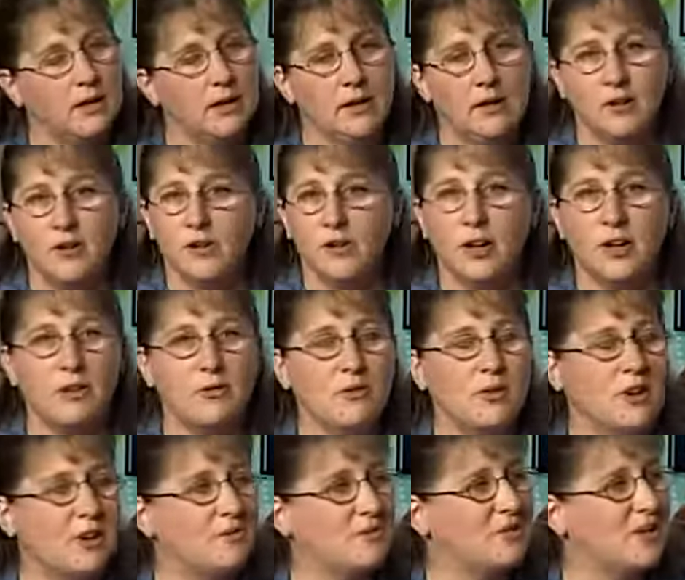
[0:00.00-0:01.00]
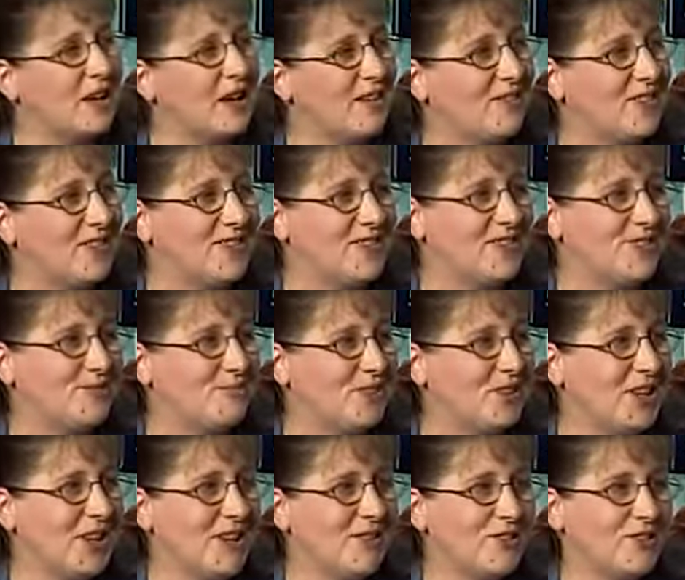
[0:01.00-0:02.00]
You're going to want them to have these good
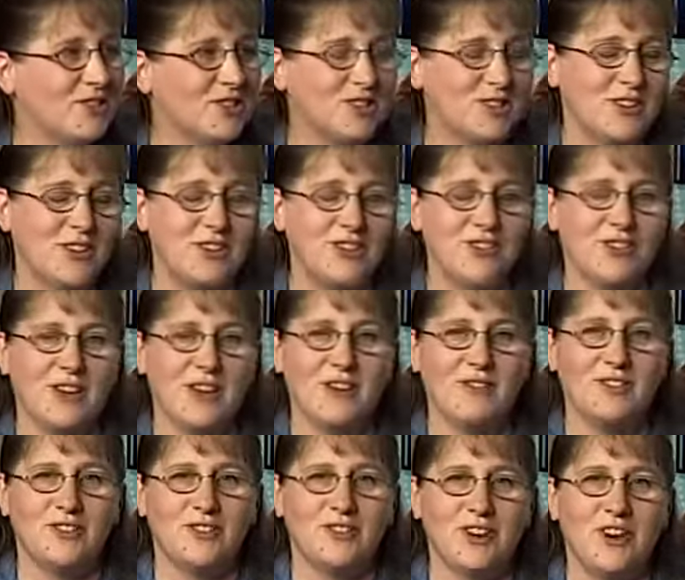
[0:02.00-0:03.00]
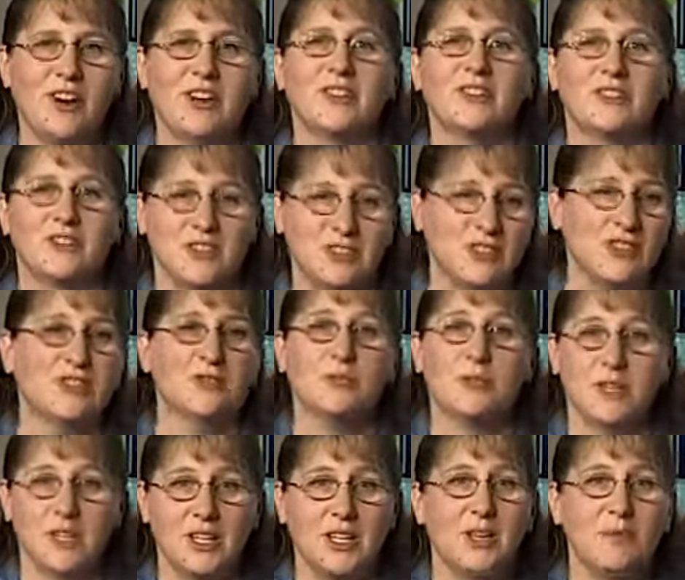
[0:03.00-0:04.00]
behaviors as long as you have your dog. So you just
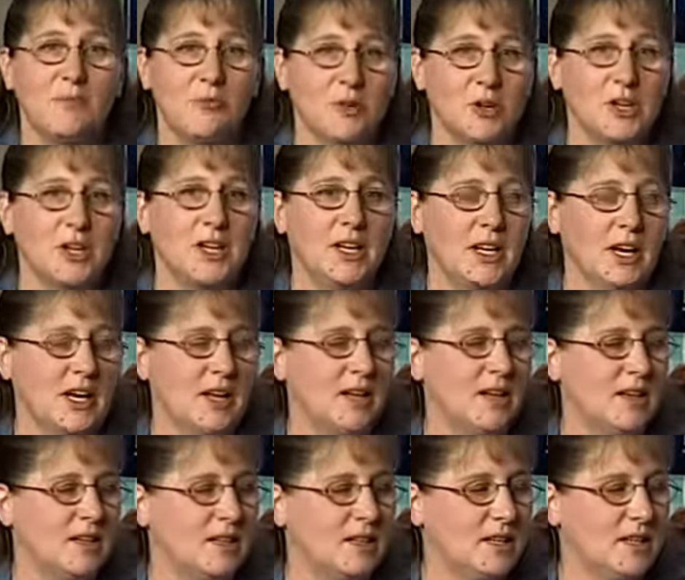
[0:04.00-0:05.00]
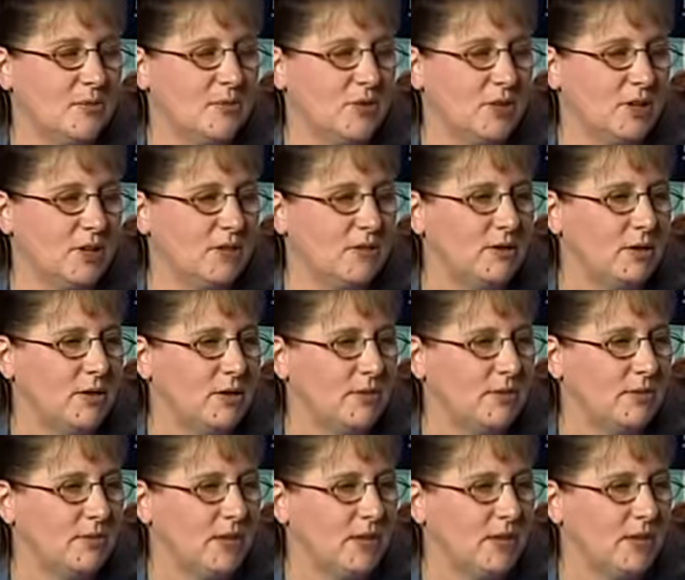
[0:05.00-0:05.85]
want to keep working at it and keep working with them.